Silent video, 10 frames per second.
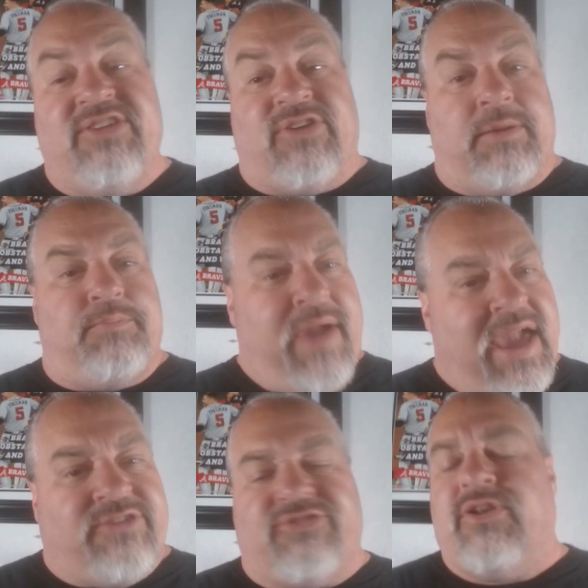is on
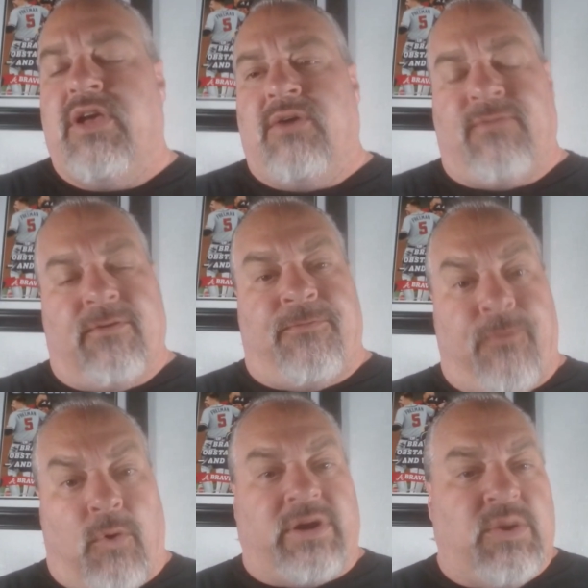pace for
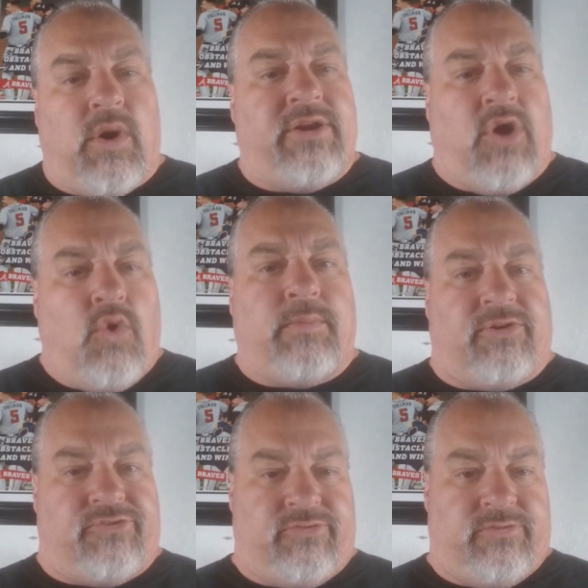41
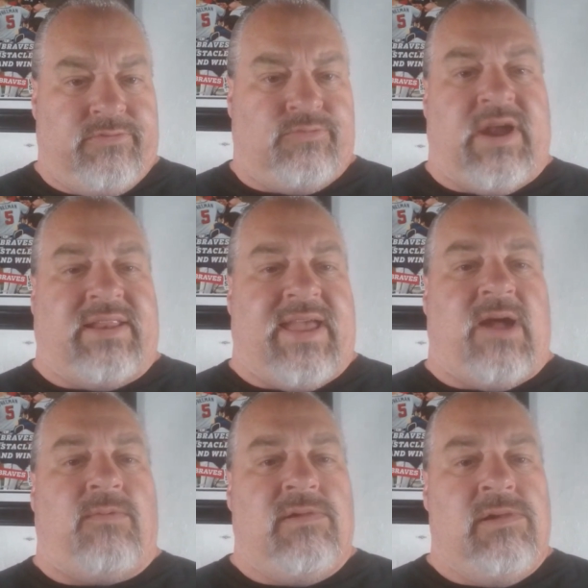homers right
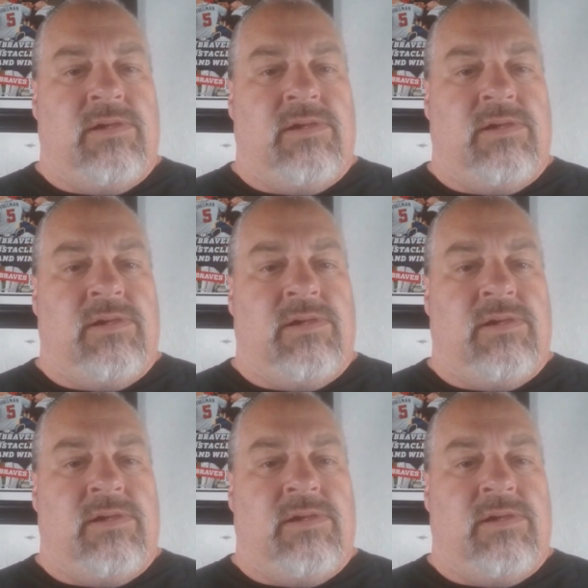now.